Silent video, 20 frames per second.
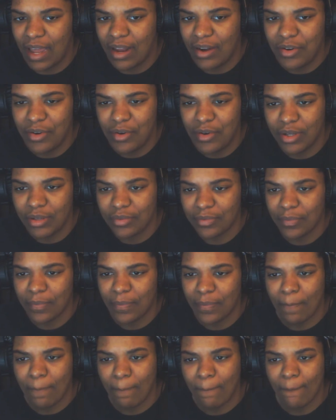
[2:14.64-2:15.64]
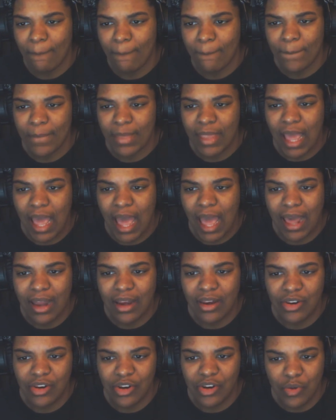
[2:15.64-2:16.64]
I knew it.
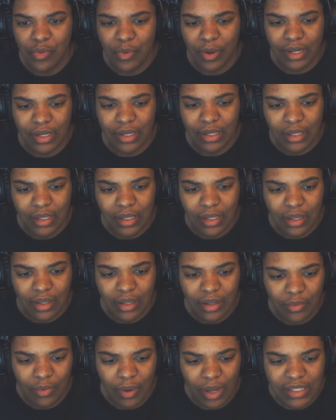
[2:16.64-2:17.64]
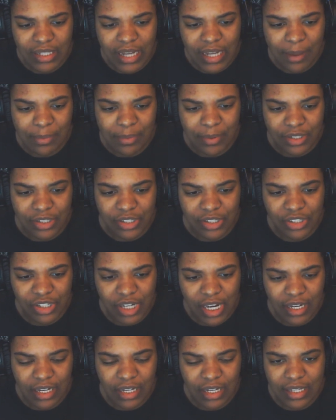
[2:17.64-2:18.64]
I knew it. What type of
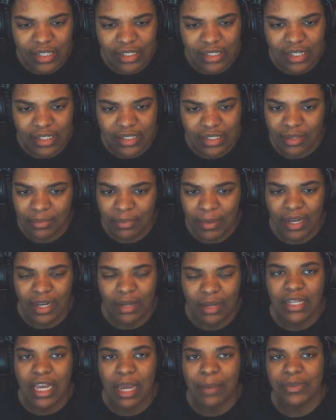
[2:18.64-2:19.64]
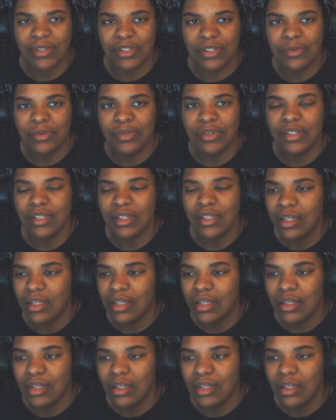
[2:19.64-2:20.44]
shit is this? Man, them type of suits.